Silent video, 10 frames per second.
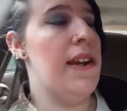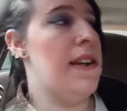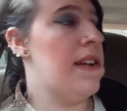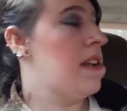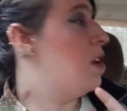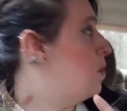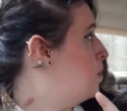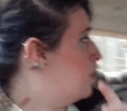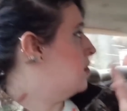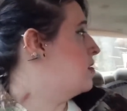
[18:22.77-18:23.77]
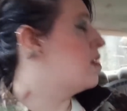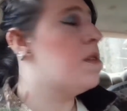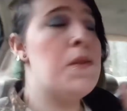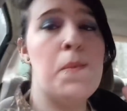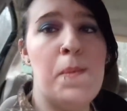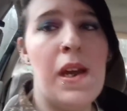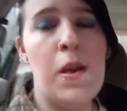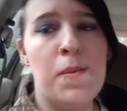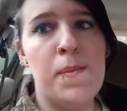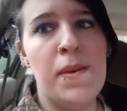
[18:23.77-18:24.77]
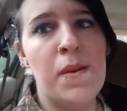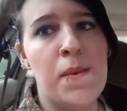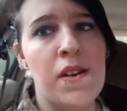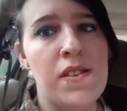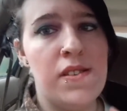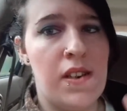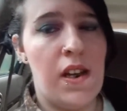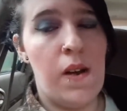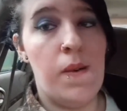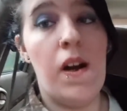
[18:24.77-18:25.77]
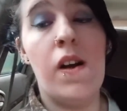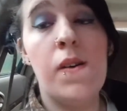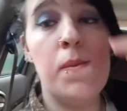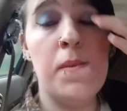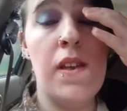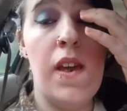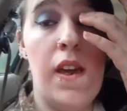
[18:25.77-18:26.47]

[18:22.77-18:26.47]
And I know pretty soon Babe will be wanting to go home.